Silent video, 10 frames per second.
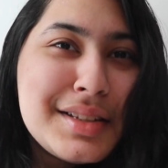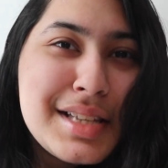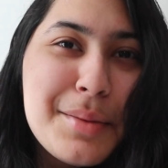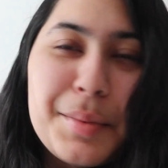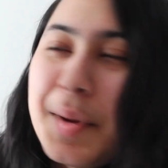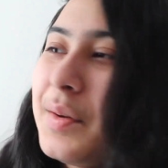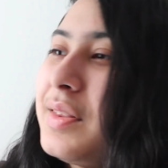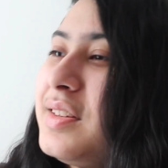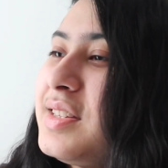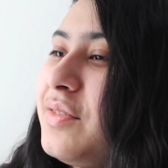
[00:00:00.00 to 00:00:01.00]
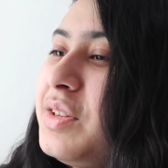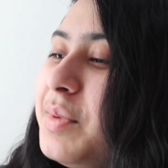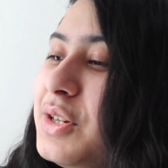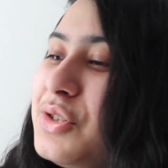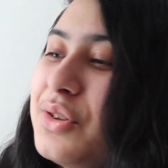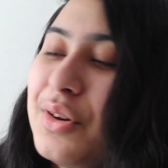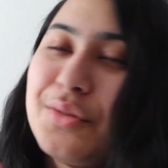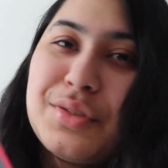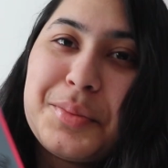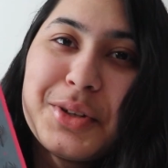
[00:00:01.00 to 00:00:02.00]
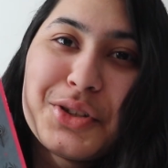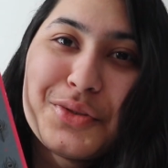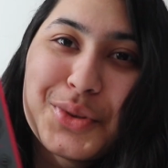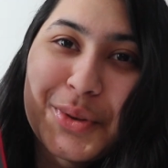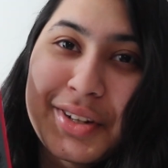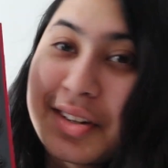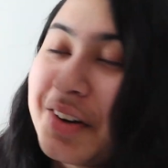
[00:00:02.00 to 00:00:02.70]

the same amount, I think 70 pages of The Picture of Dorian